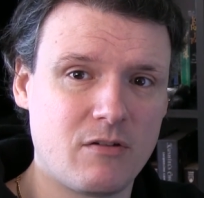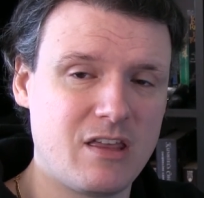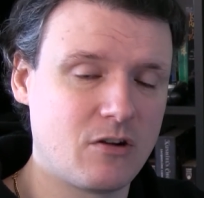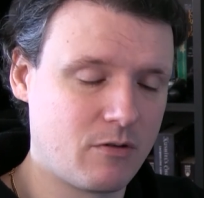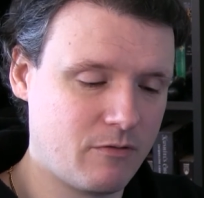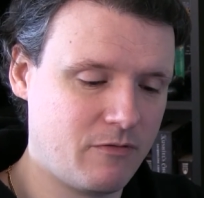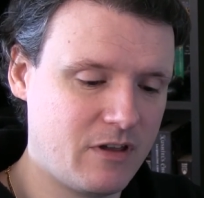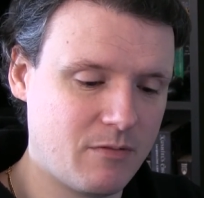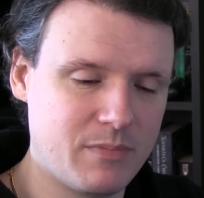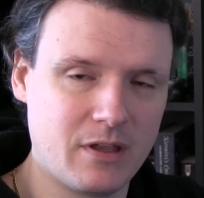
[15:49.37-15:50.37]
either
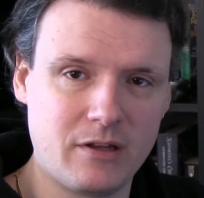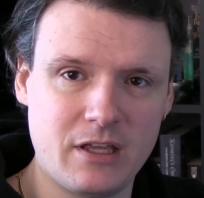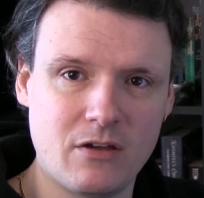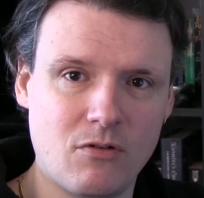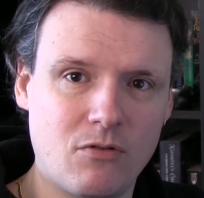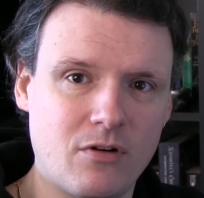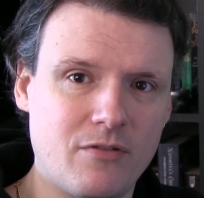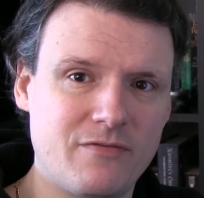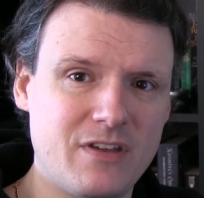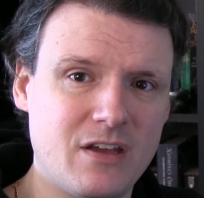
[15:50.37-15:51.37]
via building
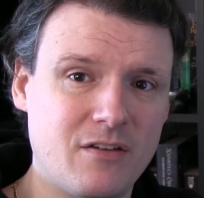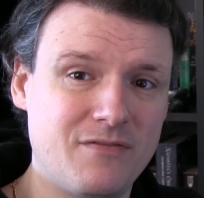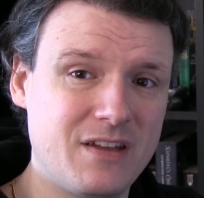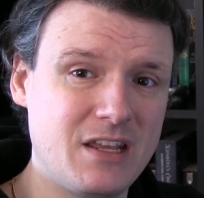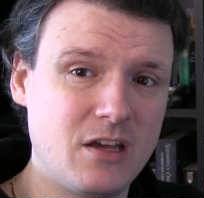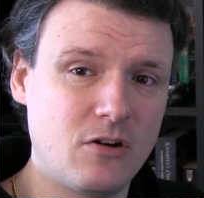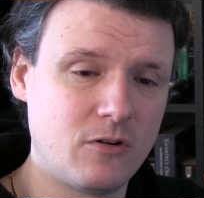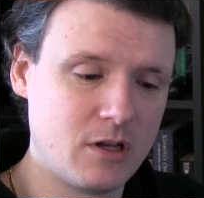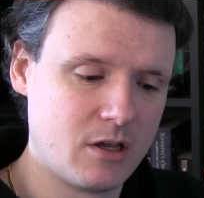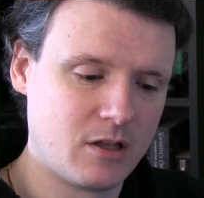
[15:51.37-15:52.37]
or via video.